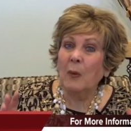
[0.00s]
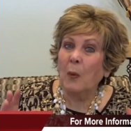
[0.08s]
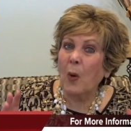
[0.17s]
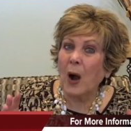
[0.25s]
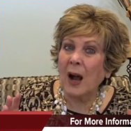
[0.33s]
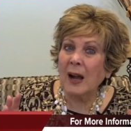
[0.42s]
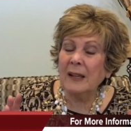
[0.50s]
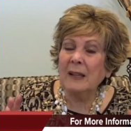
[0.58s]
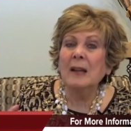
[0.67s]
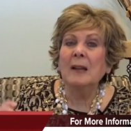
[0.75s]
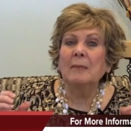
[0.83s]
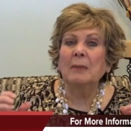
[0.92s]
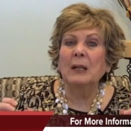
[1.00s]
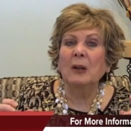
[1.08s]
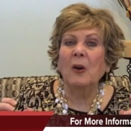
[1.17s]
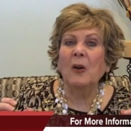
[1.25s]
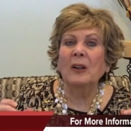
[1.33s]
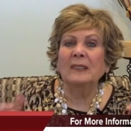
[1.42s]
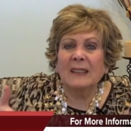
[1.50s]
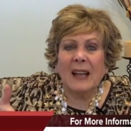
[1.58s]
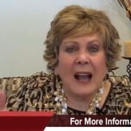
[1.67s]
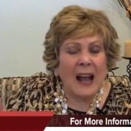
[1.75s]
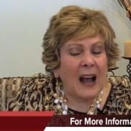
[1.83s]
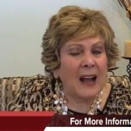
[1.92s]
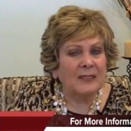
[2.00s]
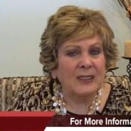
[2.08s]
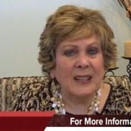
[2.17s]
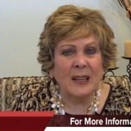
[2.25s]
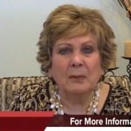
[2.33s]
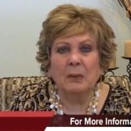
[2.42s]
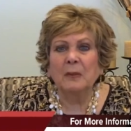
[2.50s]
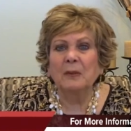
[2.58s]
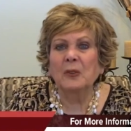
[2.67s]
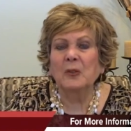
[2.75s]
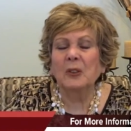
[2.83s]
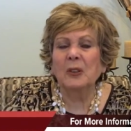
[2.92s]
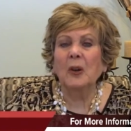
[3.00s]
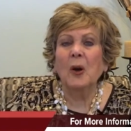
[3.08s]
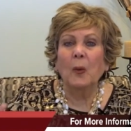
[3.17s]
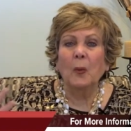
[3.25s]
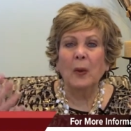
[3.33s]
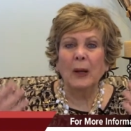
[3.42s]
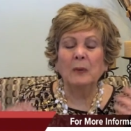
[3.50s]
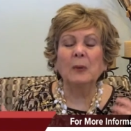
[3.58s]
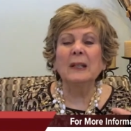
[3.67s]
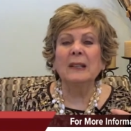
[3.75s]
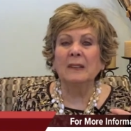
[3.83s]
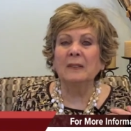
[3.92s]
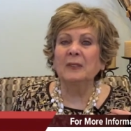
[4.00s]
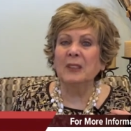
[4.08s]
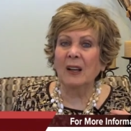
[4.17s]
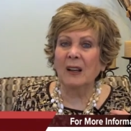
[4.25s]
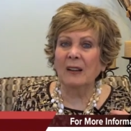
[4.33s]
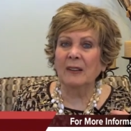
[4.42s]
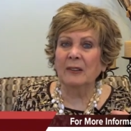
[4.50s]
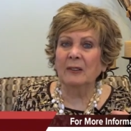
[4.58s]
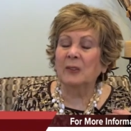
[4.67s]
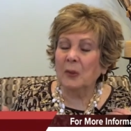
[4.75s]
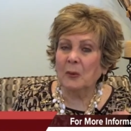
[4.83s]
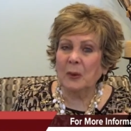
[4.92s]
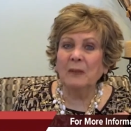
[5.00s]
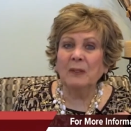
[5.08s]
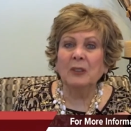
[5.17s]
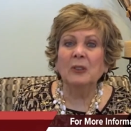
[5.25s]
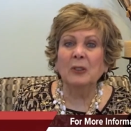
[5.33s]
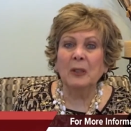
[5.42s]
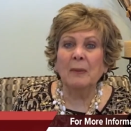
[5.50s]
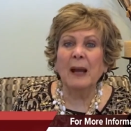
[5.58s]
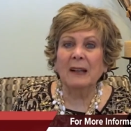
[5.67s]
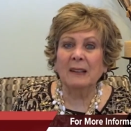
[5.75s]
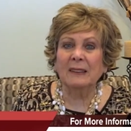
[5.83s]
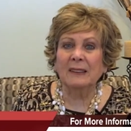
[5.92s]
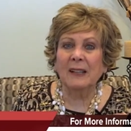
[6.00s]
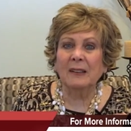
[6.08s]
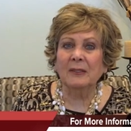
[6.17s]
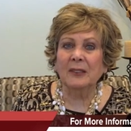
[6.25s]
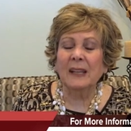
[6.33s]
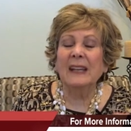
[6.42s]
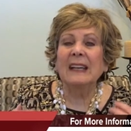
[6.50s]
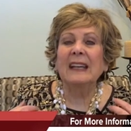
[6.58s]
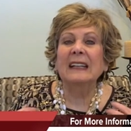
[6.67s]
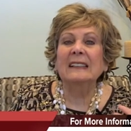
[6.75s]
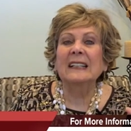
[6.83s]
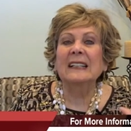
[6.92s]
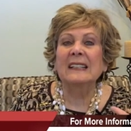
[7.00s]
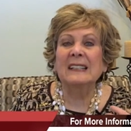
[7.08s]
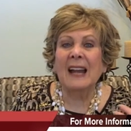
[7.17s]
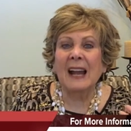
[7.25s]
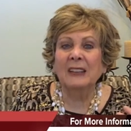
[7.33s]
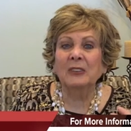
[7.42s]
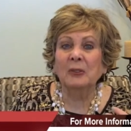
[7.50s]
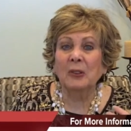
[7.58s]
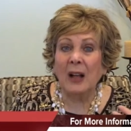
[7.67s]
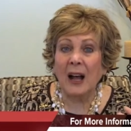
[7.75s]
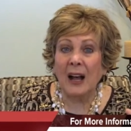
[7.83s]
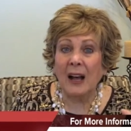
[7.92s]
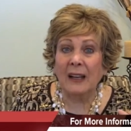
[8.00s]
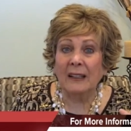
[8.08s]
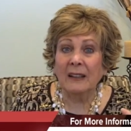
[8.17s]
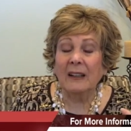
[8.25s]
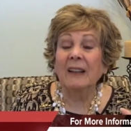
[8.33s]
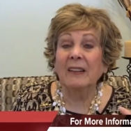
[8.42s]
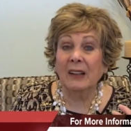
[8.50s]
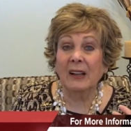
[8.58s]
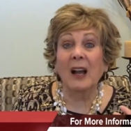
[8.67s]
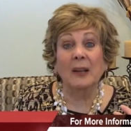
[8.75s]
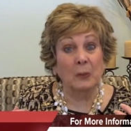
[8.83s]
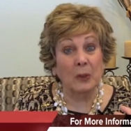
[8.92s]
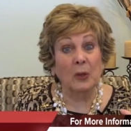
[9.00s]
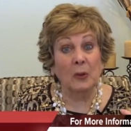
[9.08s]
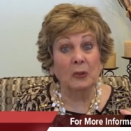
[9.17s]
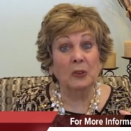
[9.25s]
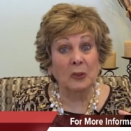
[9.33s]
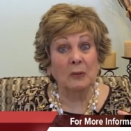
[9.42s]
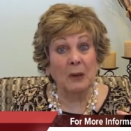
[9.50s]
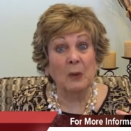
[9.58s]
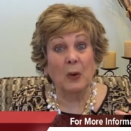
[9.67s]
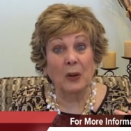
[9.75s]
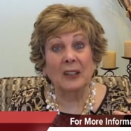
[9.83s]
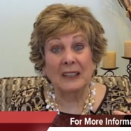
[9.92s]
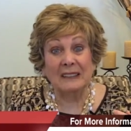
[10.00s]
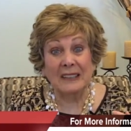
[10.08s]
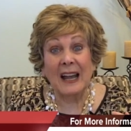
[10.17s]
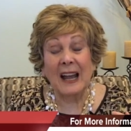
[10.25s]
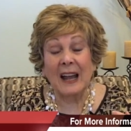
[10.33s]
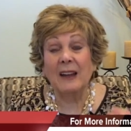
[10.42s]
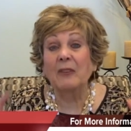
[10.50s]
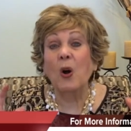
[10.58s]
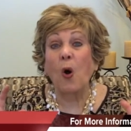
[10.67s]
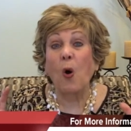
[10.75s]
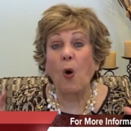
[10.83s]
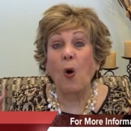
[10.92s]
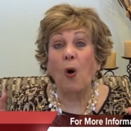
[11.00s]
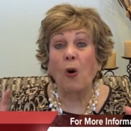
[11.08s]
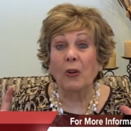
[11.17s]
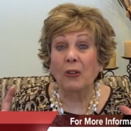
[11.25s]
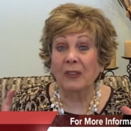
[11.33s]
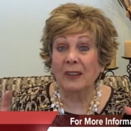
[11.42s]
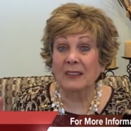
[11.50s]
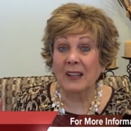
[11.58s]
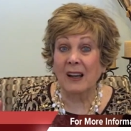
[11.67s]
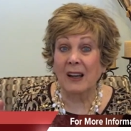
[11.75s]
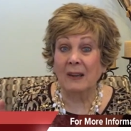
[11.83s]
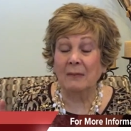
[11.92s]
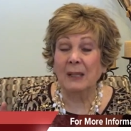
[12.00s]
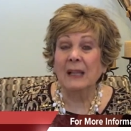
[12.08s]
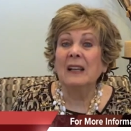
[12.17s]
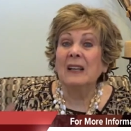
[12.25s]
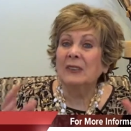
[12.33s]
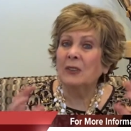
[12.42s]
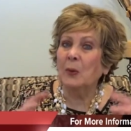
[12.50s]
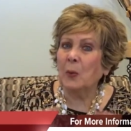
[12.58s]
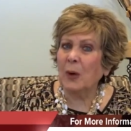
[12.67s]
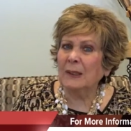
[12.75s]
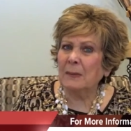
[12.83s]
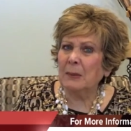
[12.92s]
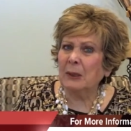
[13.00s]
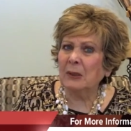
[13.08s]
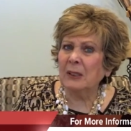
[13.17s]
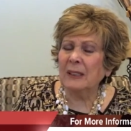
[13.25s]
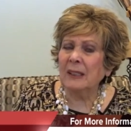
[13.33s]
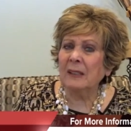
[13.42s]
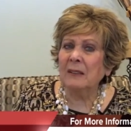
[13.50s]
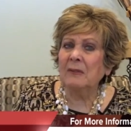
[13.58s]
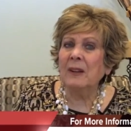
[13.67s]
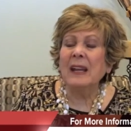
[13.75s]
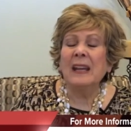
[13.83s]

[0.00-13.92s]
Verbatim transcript: Why? Because I've said before, when we give to others, we feel good about ourselves. It's a natural high, the kind we all should be working to have all the time. So what's Build and Give?